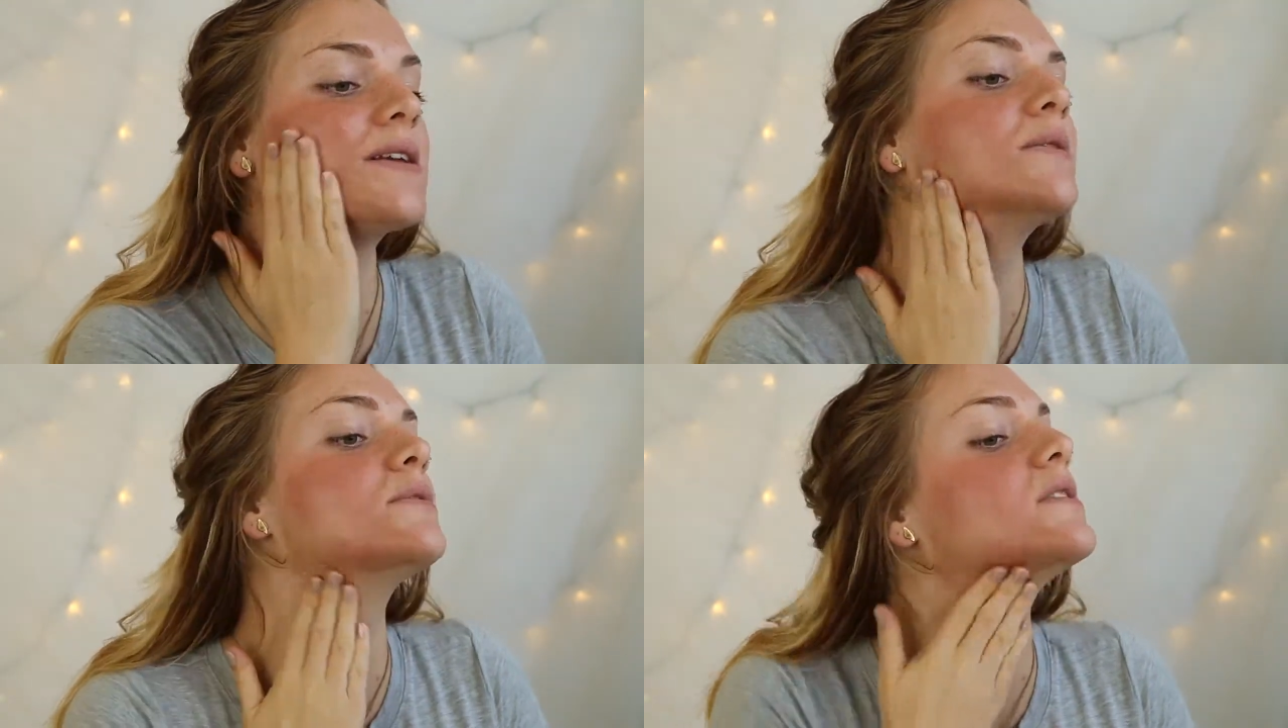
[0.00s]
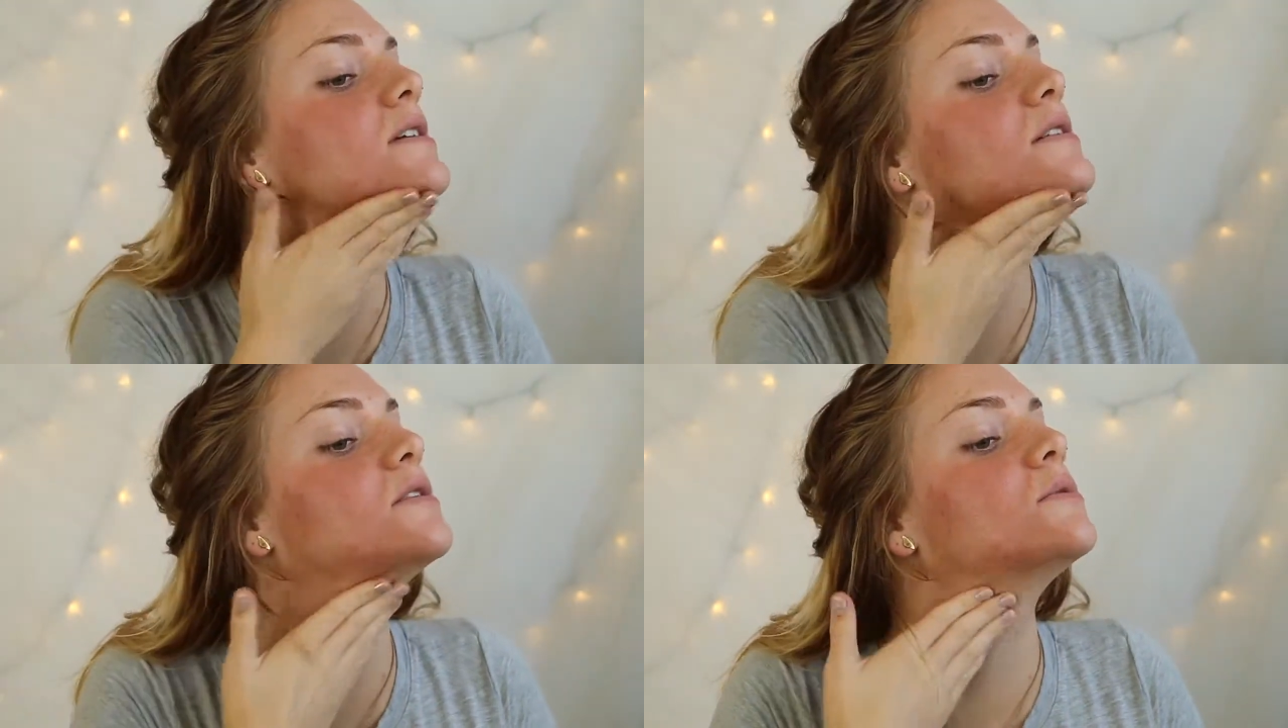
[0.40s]
I would
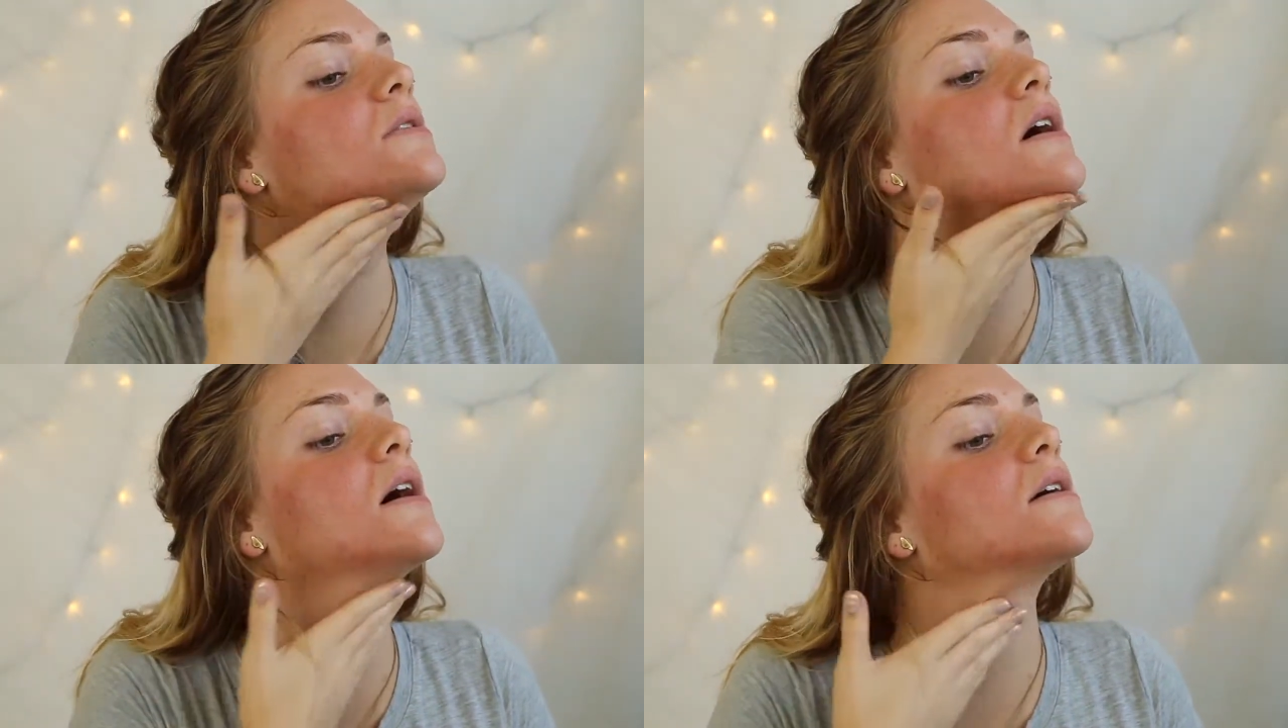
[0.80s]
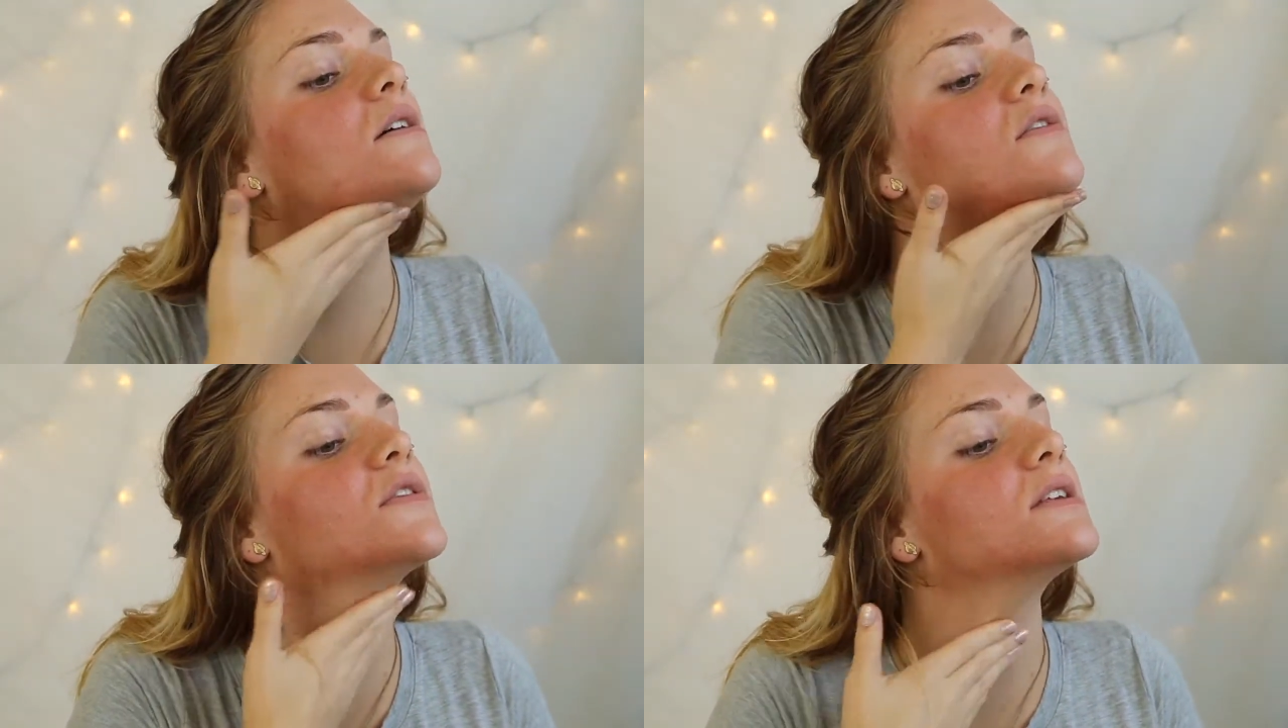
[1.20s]
say do not
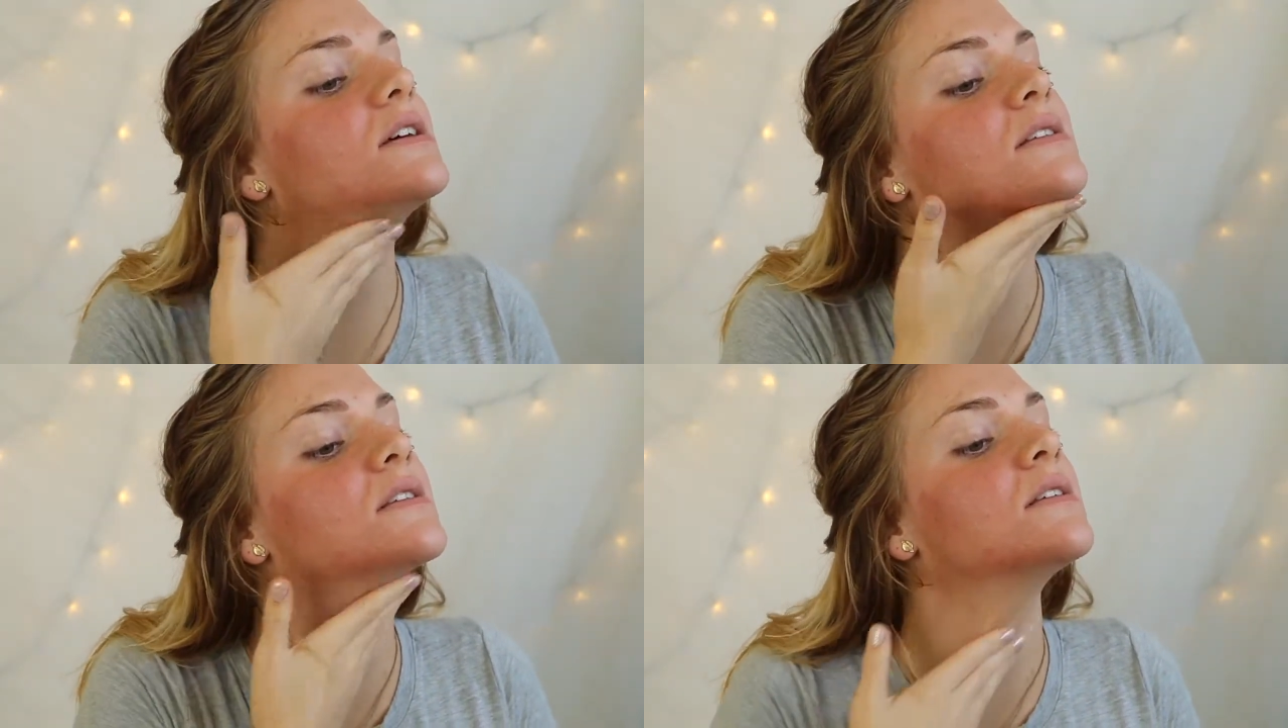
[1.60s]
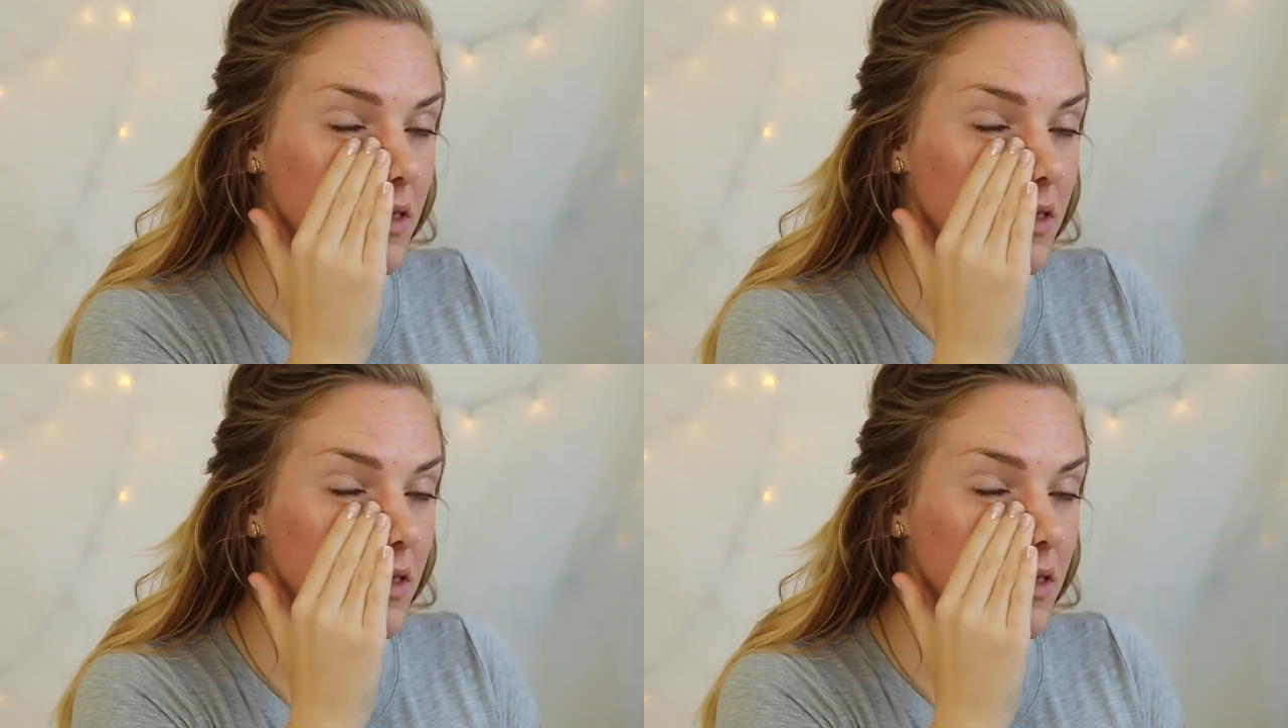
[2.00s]
go for this.